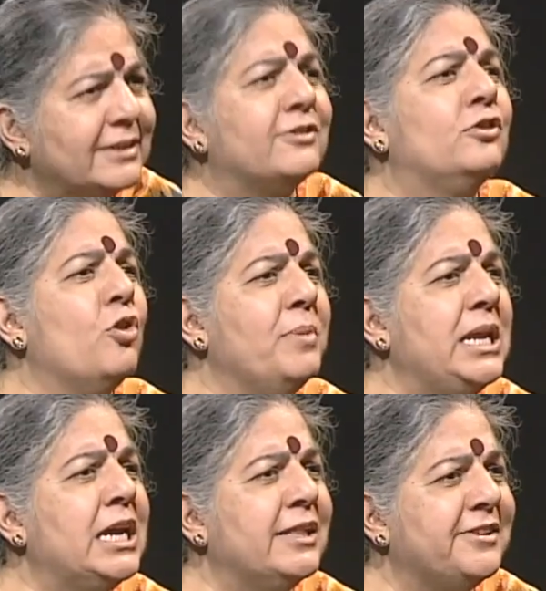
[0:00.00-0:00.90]
There's so
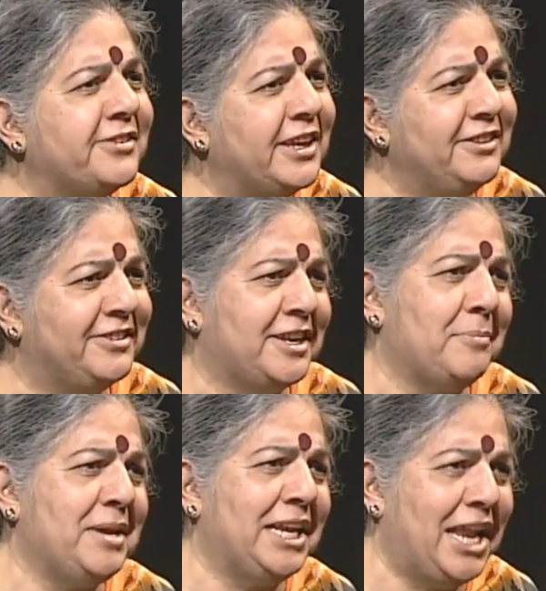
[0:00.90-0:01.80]
many other skills that
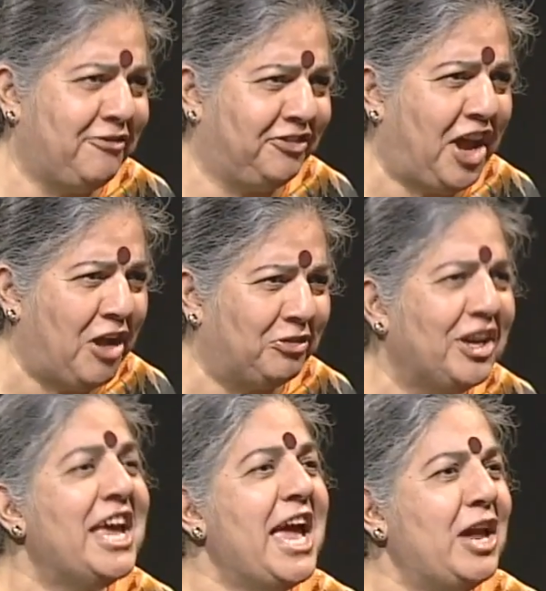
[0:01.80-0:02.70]
are being left out,
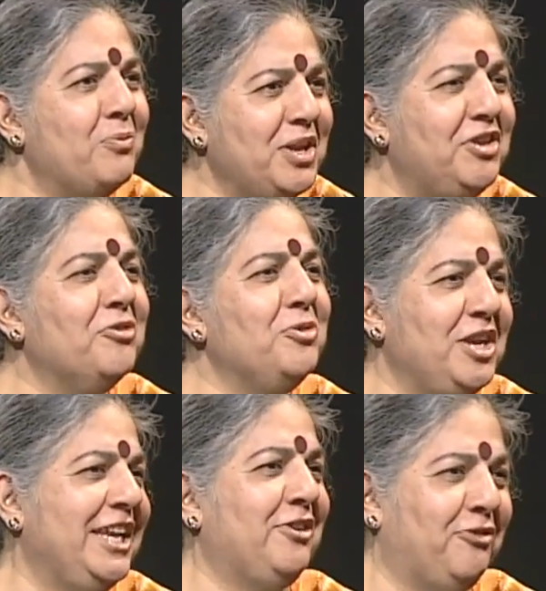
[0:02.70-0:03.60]
and we do
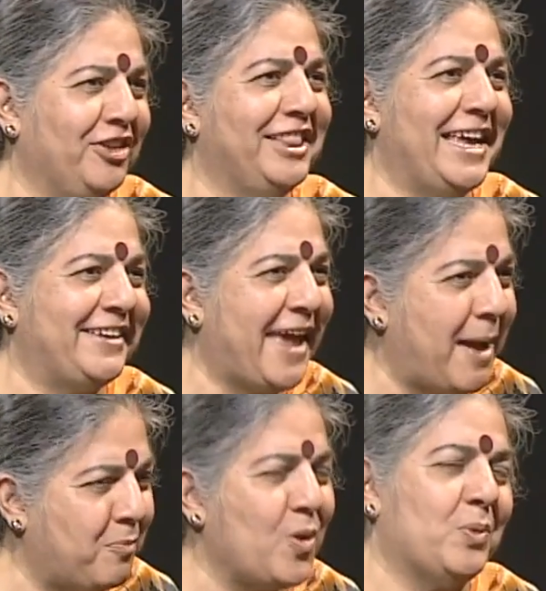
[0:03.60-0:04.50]
need to fill that
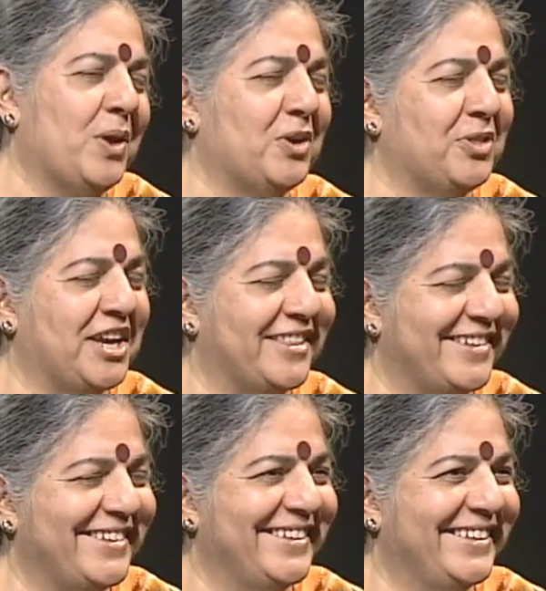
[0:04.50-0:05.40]
gap one way or the other.